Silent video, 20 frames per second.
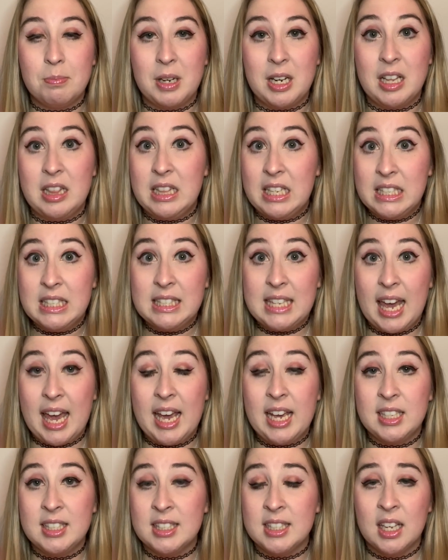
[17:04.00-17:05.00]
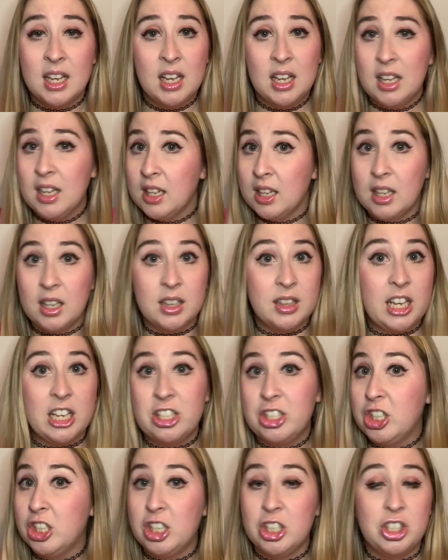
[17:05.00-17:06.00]
But in this case, they
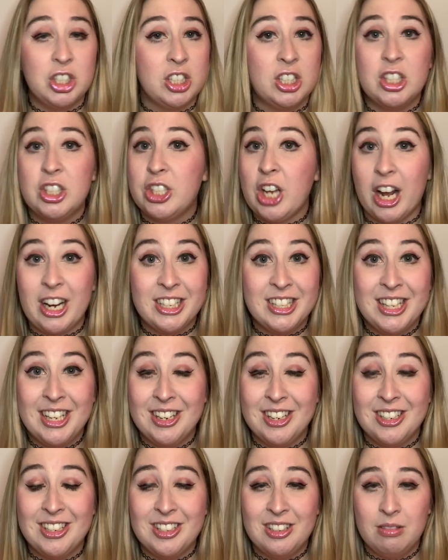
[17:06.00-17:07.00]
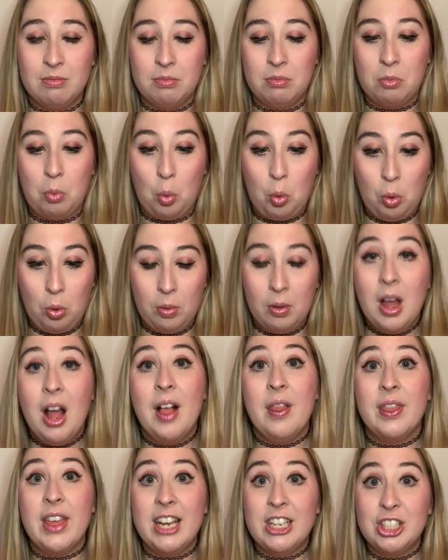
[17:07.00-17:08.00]
should have just stuck to
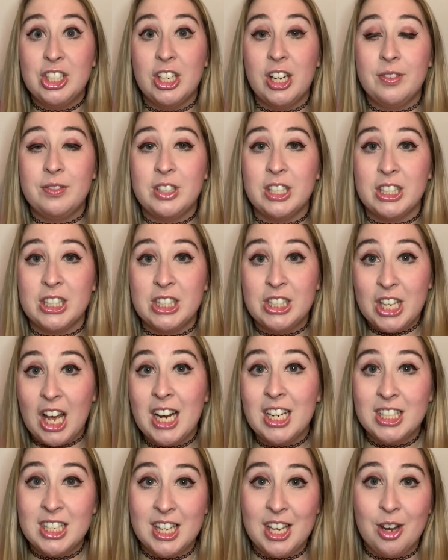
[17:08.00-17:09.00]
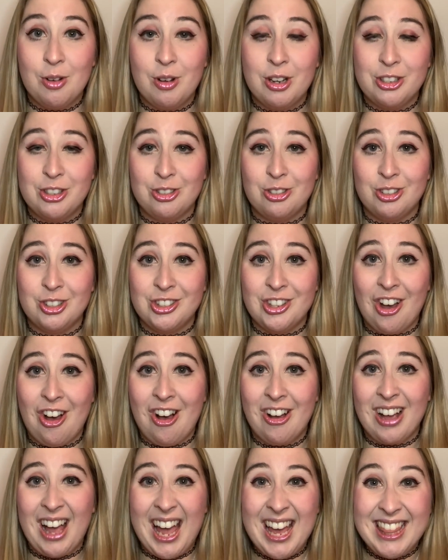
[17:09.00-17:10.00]
the original
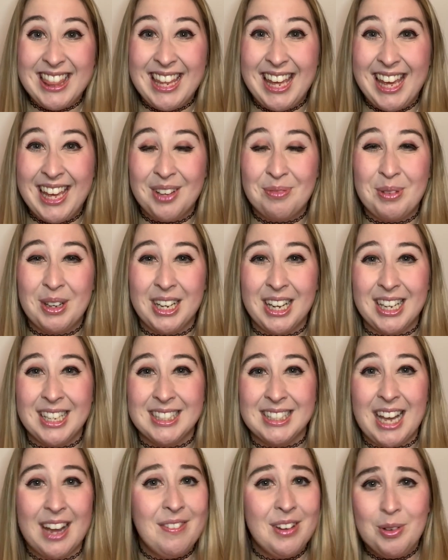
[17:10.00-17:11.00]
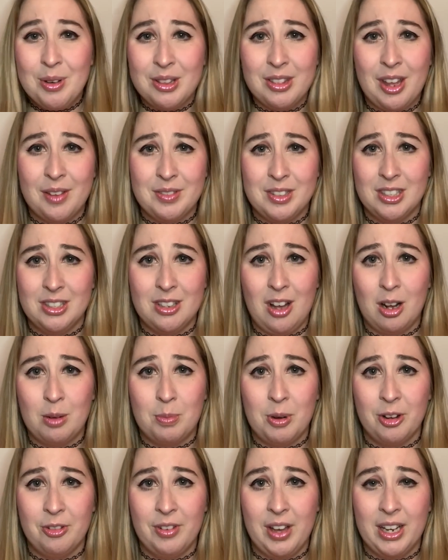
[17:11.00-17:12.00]
song, I think, because everyone loves the song
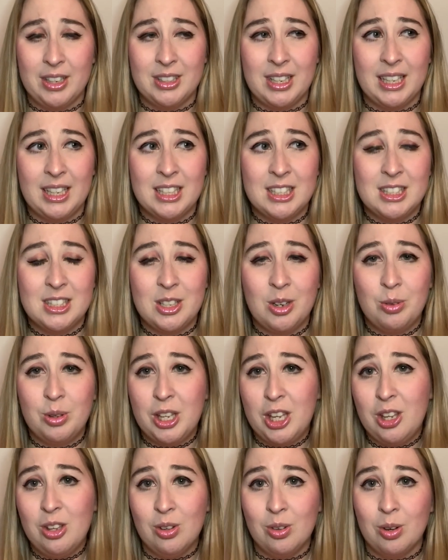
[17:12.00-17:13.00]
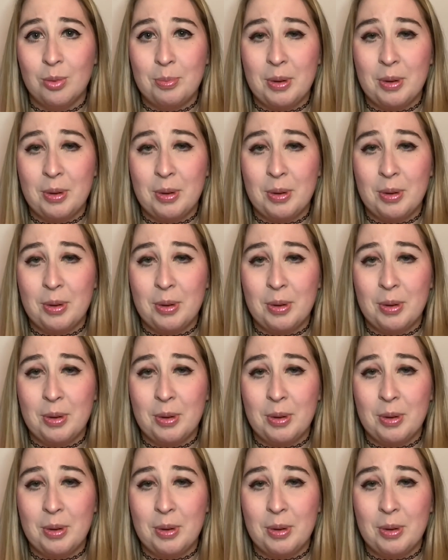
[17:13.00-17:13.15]
Perfect. Like, it's so cute.